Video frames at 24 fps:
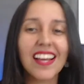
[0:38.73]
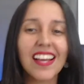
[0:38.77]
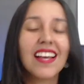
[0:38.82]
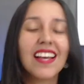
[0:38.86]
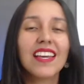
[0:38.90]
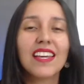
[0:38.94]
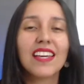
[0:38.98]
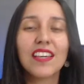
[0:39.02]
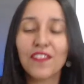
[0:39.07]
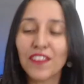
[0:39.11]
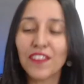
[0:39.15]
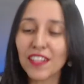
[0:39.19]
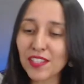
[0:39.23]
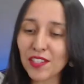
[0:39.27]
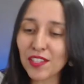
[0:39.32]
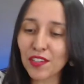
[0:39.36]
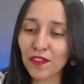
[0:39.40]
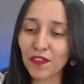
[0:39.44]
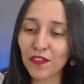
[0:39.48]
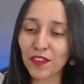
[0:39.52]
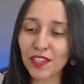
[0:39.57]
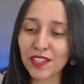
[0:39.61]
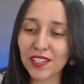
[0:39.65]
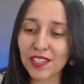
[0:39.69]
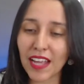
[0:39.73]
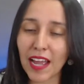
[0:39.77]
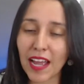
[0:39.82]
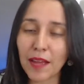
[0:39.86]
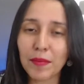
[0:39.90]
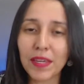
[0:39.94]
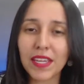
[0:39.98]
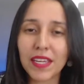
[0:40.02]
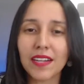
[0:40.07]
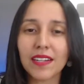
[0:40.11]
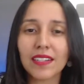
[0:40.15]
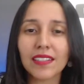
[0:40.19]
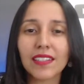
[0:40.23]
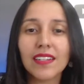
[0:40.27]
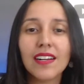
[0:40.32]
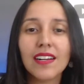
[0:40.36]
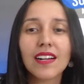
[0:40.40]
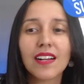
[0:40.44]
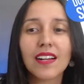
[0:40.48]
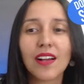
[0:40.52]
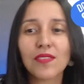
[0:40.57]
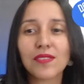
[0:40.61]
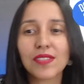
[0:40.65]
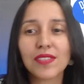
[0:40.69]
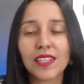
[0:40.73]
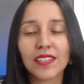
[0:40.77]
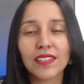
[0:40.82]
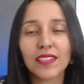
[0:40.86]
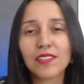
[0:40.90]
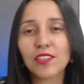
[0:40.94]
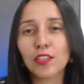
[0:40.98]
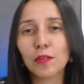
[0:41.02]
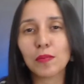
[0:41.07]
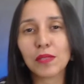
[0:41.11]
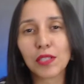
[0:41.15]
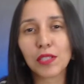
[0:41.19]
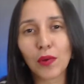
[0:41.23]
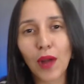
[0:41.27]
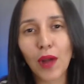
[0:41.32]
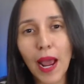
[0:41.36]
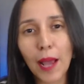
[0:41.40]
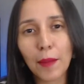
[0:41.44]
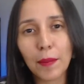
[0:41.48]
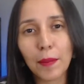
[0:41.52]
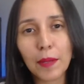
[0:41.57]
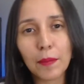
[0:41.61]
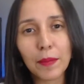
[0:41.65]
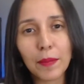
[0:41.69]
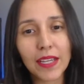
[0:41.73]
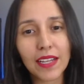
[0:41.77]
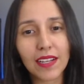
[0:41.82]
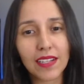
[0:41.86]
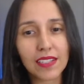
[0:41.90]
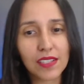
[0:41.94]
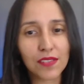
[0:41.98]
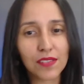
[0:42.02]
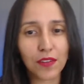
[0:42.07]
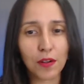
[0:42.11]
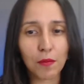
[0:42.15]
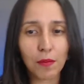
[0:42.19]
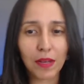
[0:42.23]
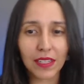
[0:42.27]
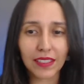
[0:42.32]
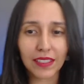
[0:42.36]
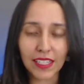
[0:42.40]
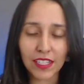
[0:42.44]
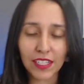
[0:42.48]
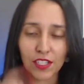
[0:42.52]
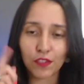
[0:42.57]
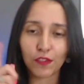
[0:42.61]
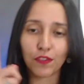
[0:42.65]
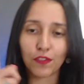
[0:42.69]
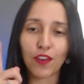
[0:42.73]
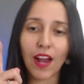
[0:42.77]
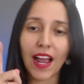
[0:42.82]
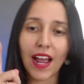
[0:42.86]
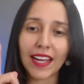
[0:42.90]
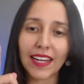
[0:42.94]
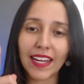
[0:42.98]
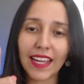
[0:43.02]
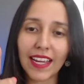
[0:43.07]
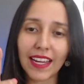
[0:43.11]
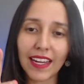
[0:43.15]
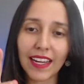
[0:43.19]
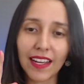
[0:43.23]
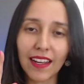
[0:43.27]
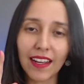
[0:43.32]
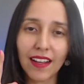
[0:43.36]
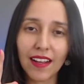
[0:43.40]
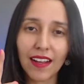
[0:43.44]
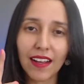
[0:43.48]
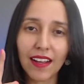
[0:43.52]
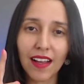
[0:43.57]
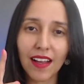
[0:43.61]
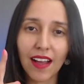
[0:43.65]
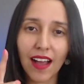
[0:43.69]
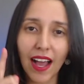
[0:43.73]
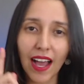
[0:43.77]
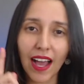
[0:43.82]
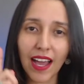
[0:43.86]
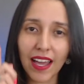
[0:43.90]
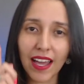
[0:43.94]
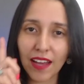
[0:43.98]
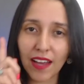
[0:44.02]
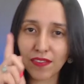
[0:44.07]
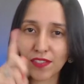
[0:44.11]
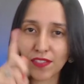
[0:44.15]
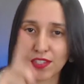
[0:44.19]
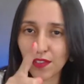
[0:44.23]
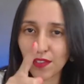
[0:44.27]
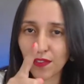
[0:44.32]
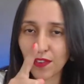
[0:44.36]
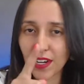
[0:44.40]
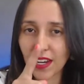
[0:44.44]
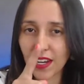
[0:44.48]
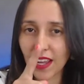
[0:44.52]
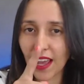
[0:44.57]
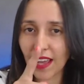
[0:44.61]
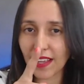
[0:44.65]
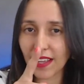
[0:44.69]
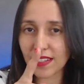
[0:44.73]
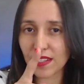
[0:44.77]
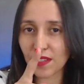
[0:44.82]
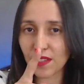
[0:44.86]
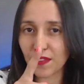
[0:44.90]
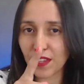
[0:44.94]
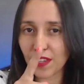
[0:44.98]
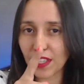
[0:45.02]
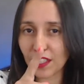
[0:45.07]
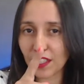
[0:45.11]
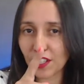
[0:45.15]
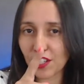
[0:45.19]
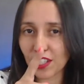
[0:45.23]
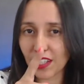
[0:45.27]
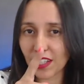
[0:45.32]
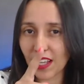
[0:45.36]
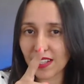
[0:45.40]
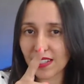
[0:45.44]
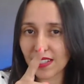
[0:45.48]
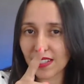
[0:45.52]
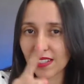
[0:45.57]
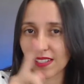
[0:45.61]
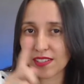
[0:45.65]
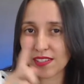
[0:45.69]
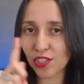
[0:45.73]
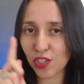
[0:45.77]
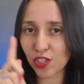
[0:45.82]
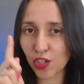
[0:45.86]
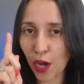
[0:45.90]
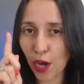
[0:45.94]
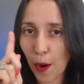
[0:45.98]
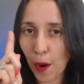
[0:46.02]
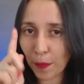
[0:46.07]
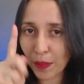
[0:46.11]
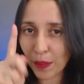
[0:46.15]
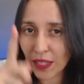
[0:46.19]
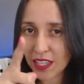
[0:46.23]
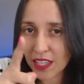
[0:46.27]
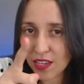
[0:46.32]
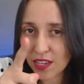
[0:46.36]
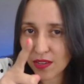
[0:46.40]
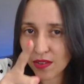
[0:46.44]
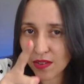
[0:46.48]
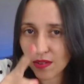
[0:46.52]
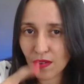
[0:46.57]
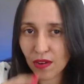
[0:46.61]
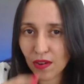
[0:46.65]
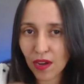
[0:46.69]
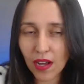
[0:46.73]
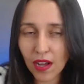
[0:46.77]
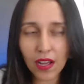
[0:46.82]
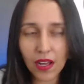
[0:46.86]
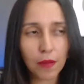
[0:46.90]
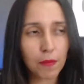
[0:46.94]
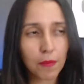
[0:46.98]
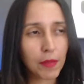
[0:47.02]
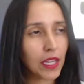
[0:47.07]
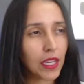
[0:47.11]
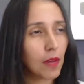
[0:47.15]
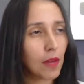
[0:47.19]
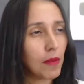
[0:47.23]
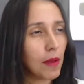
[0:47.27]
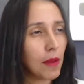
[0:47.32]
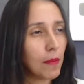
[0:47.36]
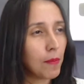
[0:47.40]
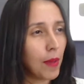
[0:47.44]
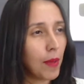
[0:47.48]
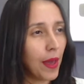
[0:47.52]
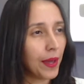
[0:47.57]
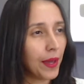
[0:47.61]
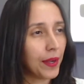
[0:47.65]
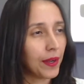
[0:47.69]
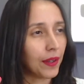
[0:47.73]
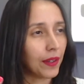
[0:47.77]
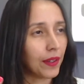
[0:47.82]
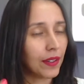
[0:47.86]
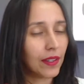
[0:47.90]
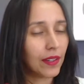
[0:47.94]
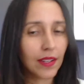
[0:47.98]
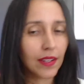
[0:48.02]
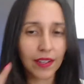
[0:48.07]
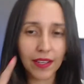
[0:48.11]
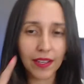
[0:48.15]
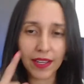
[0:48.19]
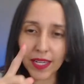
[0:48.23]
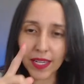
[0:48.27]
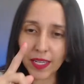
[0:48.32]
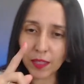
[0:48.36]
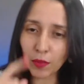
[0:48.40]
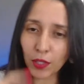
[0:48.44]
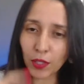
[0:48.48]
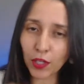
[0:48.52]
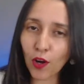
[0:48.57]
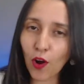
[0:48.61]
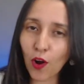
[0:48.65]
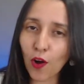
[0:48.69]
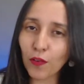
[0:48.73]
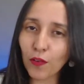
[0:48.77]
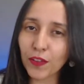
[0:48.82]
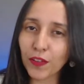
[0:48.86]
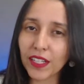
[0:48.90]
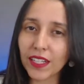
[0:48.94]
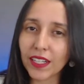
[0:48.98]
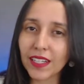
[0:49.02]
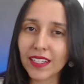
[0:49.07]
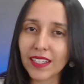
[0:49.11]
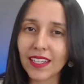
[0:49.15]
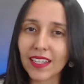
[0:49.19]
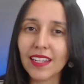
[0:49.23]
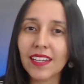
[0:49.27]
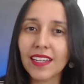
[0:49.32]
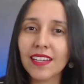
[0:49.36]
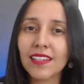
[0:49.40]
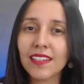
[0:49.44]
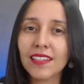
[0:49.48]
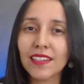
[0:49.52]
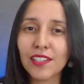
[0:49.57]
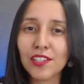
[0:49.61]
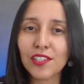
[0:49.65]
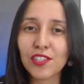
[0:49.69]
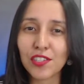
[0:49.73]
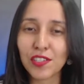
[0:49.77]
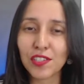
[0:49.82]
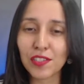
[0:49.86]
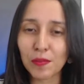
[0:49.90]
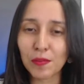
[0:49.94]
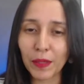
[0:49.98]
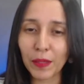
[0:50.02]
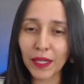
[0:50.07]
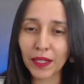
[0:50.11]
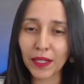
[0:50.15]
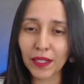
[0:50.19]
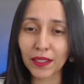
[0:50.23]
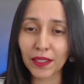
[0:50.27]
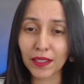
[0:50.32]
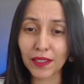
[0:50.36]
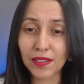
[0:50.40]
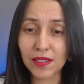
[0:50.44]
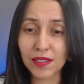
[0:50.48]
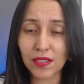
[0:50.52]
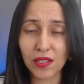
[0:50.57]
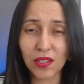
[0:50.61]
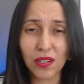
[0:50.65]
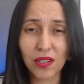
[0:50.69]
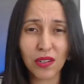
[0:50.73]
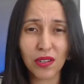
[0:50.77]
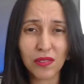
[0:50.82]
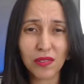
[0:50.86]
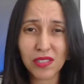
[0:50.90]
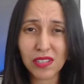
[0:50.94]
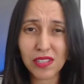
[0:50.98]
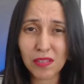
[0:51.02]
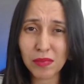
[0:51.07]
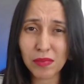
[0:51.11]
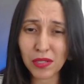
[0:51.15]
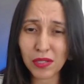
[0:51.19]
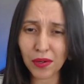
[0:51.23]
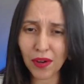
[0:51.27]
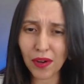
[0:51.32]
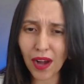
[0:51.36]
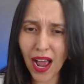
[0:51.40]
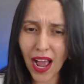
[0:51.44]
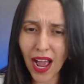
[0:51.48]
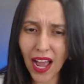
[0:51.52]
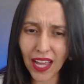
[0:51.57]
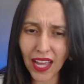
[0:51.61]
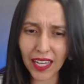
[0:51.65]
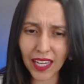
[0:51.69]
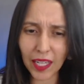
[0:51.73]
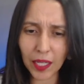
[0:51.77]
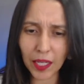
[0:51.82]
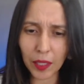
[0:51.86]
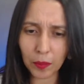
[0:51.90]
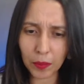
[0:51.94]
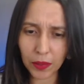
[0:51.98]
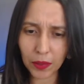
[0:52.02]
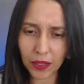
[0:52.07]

if it's your first time here, consider subscribing because from Monday to Friday, I have different kinds of English lessons to help you become a better and more confident English speaker, so subscribe.